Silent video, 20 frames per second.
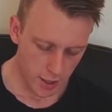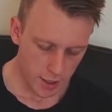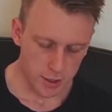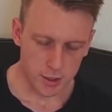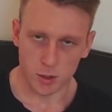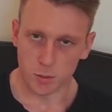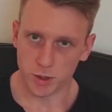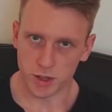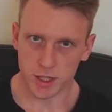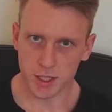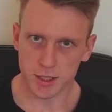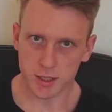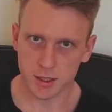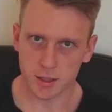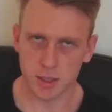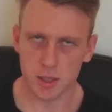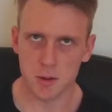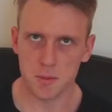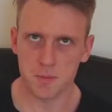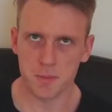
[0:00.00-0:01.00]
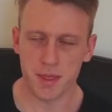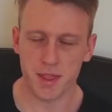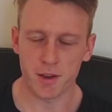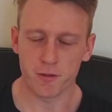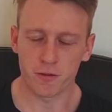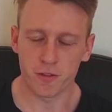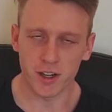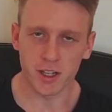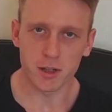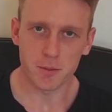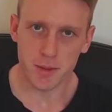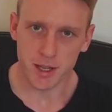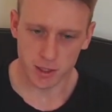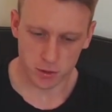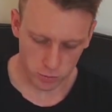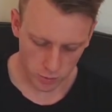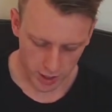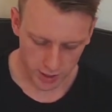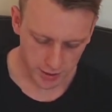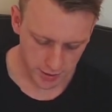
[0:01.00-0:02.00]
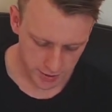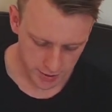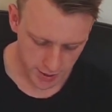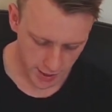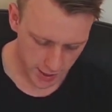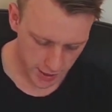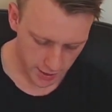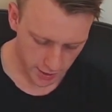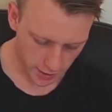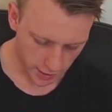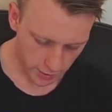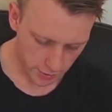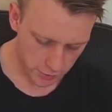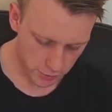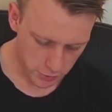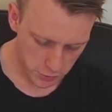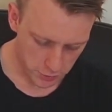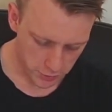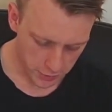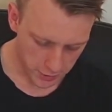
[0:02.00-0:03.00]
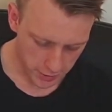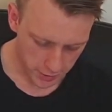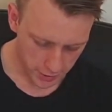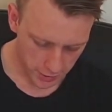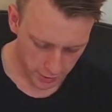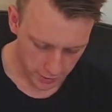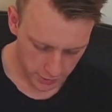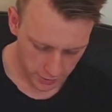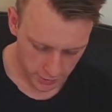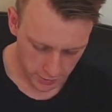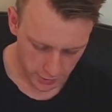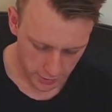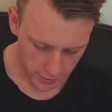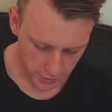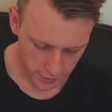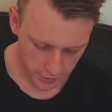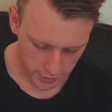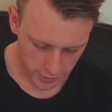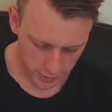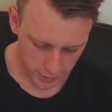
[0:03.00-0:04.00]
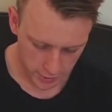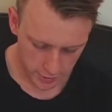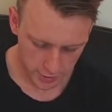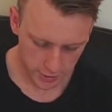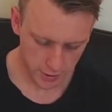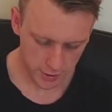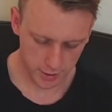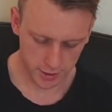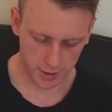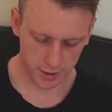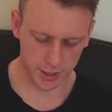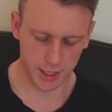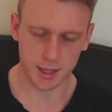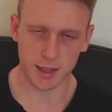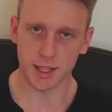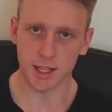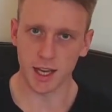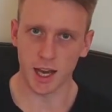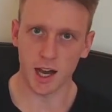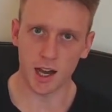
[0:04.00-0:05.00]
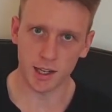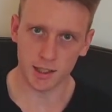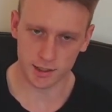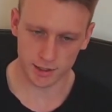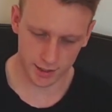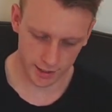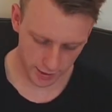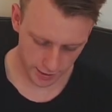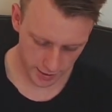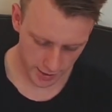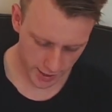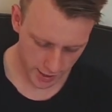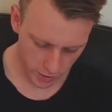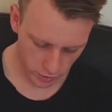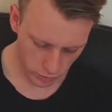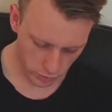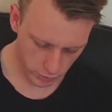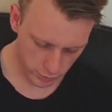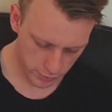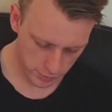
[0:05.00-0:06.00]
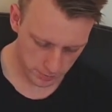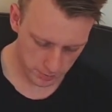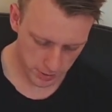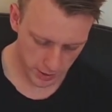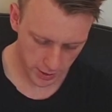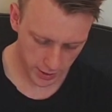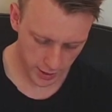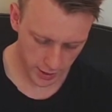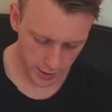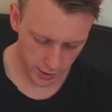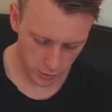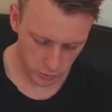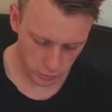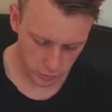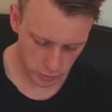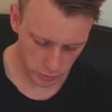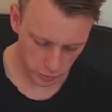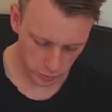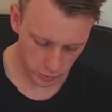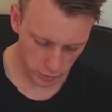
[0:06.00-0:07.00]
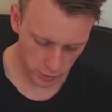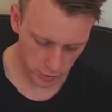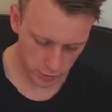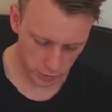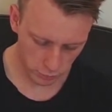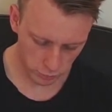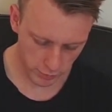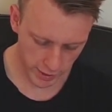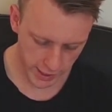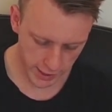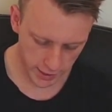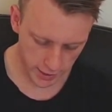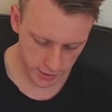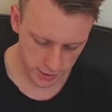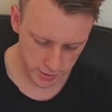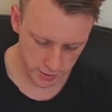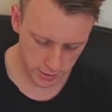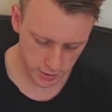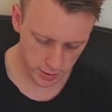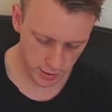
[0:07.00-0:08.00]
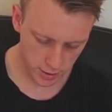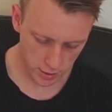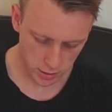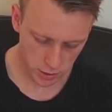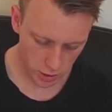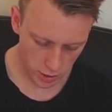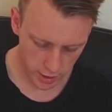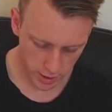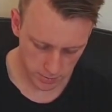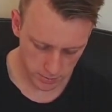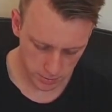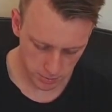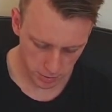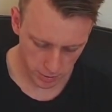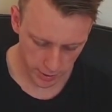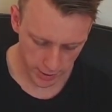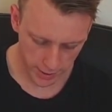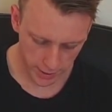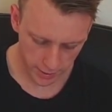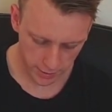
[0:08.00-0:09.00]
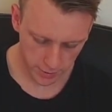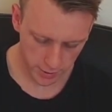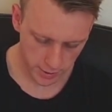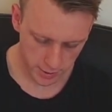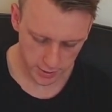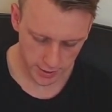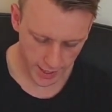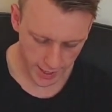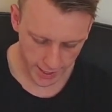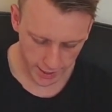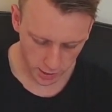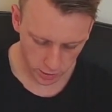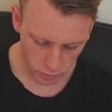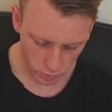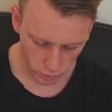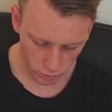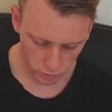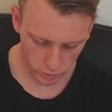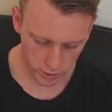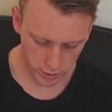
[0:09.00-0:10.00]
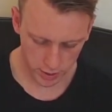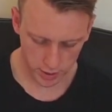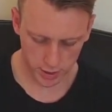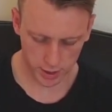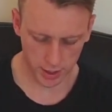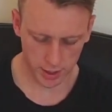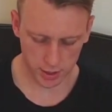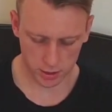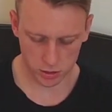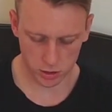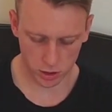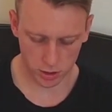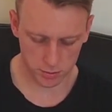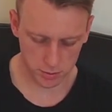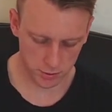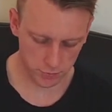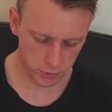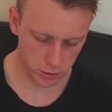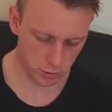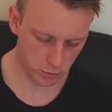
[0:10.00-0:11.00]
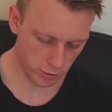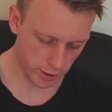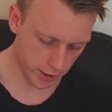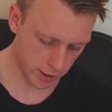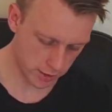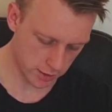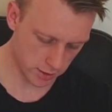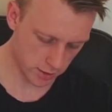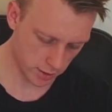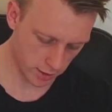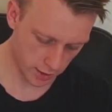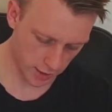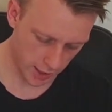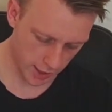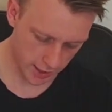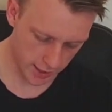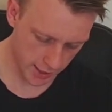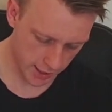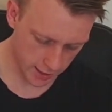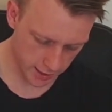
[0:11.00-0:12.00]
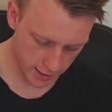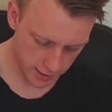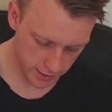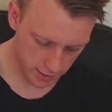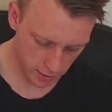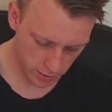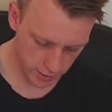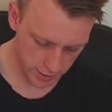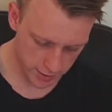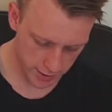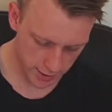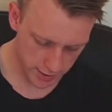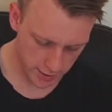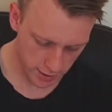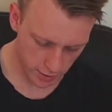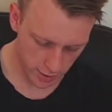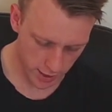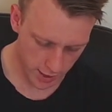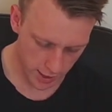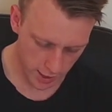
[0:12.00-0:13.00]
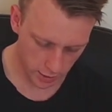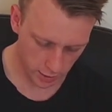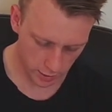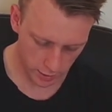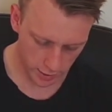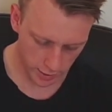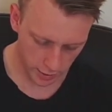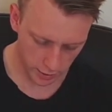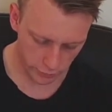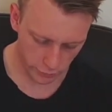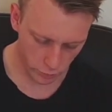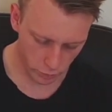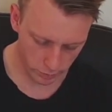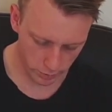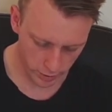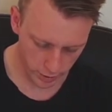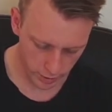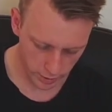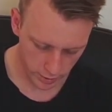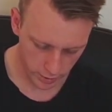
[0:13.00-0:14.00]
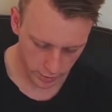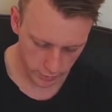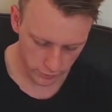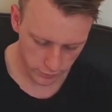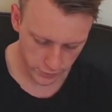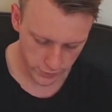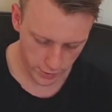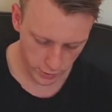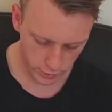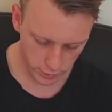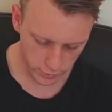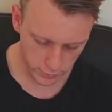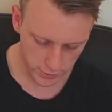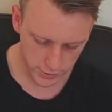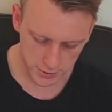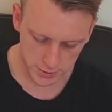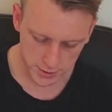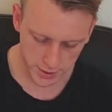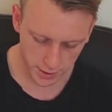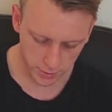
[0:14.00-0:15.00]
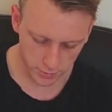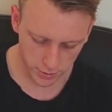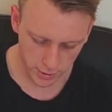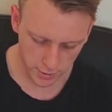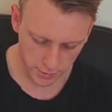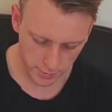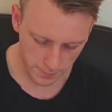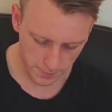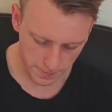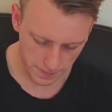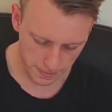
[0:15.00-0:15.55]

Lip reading: So with this fundamental understanding, you can get the arc length L being equal to the radius times by the angle in terms of degrees. Okay, and that's our arc length formula. Very nice, that one.